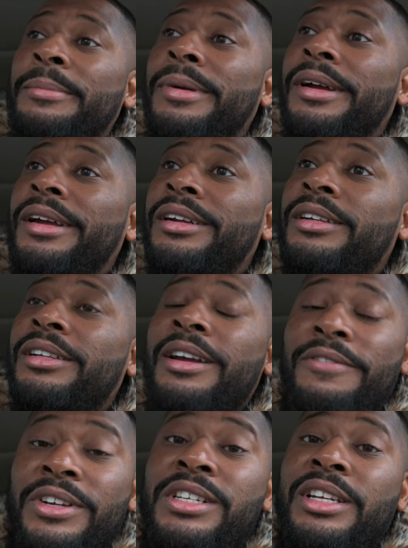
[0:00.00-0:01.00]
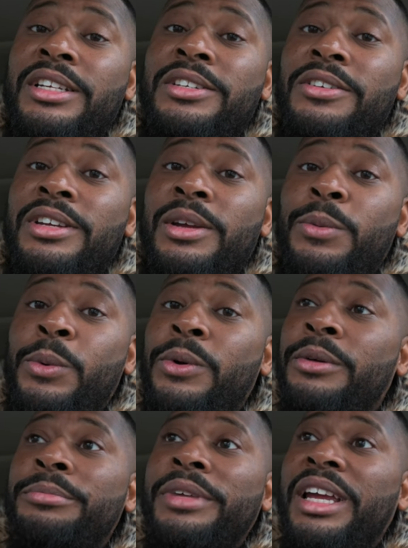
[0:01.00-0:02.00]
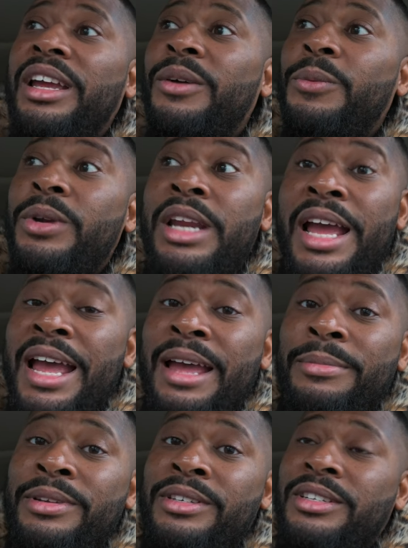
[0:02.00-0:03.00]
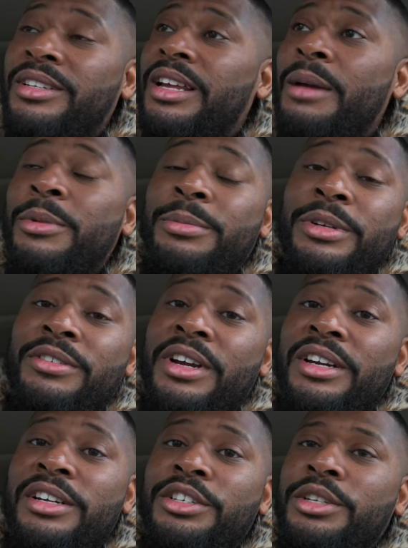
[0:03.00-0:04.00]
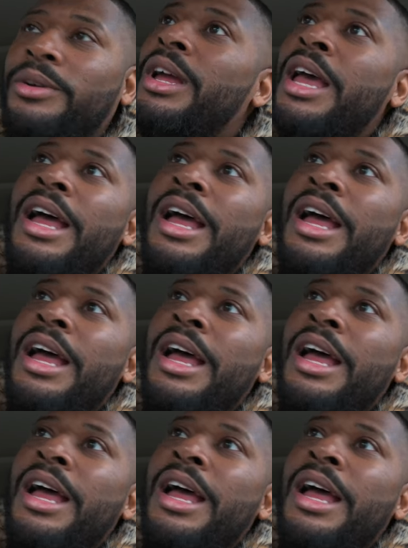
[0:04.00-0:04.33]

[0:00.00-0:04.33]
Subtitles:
but eventually it's going to get warm. And when that happens, I'm going to be ready to shoot.